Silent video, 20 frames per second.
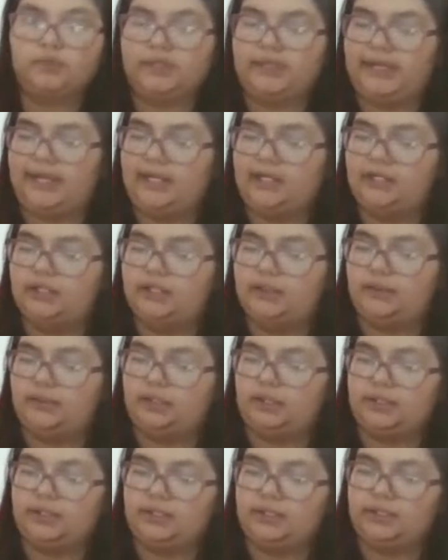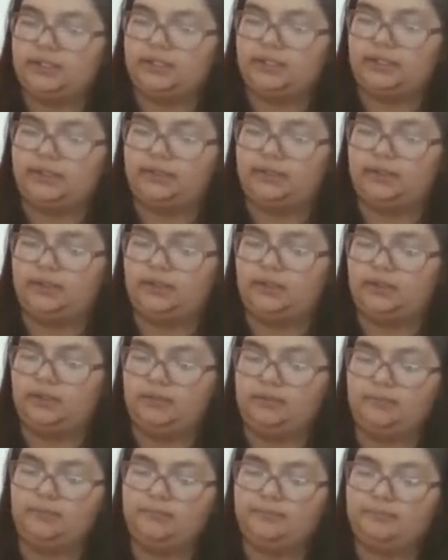Actually, it was our second
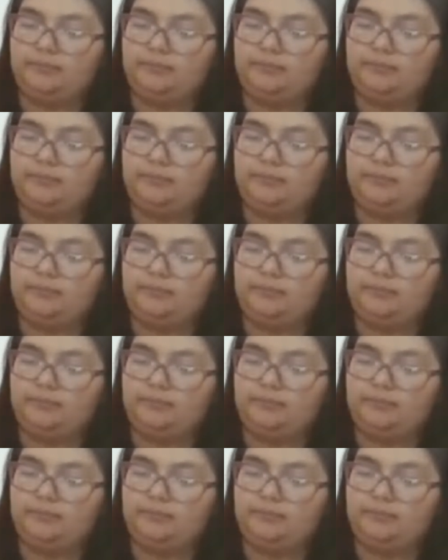time.